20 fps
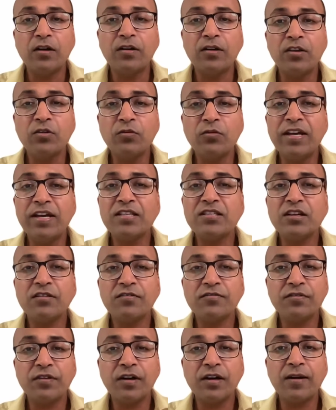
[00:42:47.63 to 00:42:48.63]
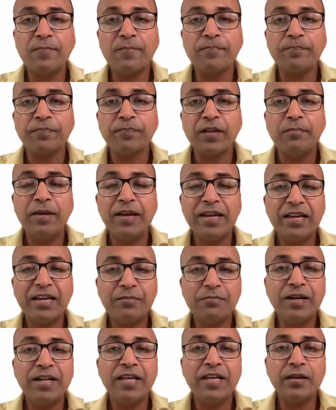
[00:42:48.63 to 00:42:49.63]
new ways of
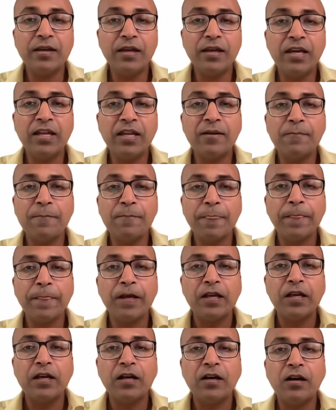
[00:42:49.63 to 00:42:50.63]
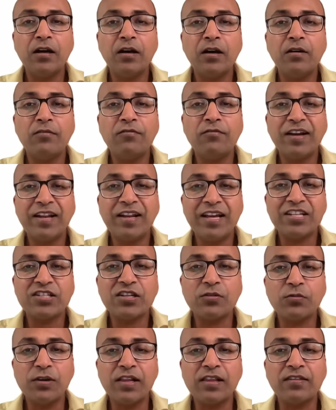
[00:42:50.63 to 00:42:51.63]
making money in
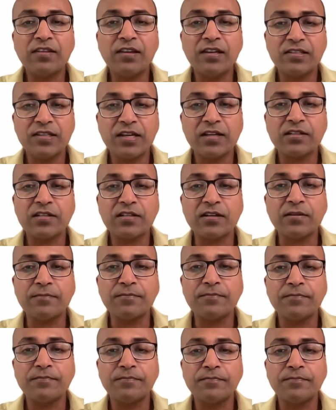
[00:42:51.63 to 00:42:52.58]
financial wealth sector.